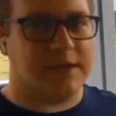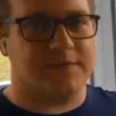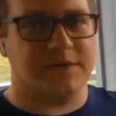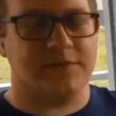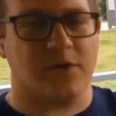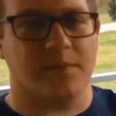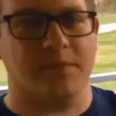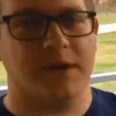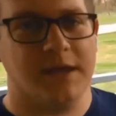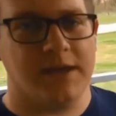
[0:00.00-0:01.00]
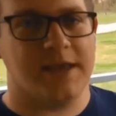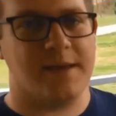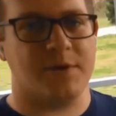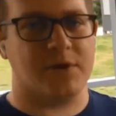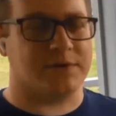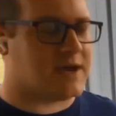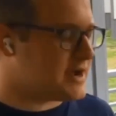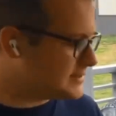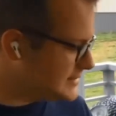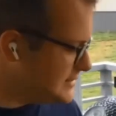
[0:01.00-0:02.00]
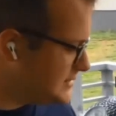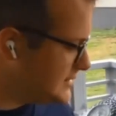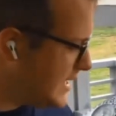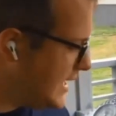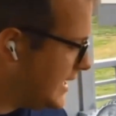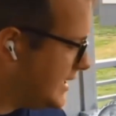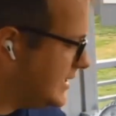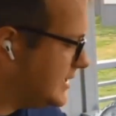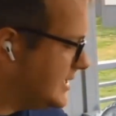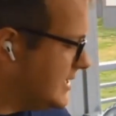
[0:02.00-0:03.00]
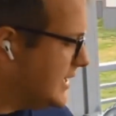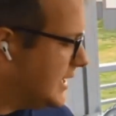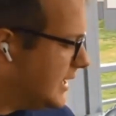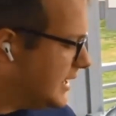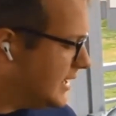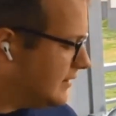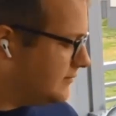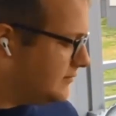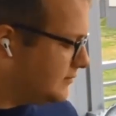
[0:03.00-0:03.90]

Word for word: saves us from chemical toxins. And uh,